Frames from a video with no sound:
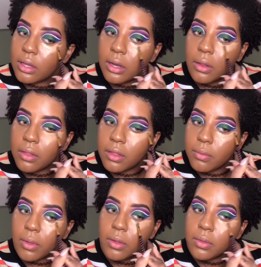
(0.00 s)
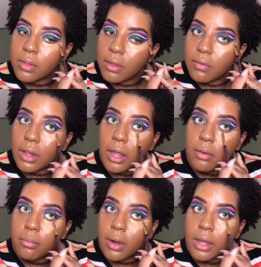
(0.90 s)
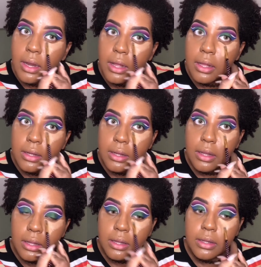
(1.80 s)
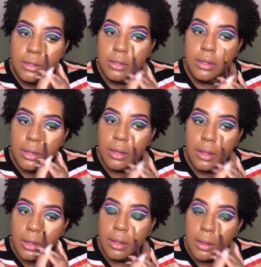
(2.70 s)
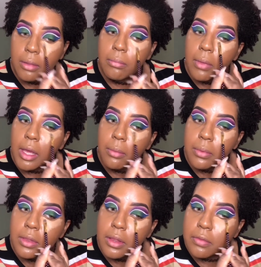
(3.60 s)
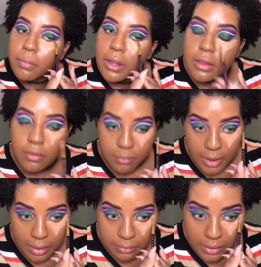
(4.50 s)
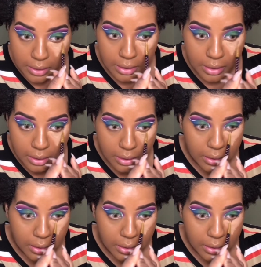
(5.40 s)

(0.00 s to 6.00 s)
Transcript: You know, this way you save a lot of product because makeup is expensive, baby.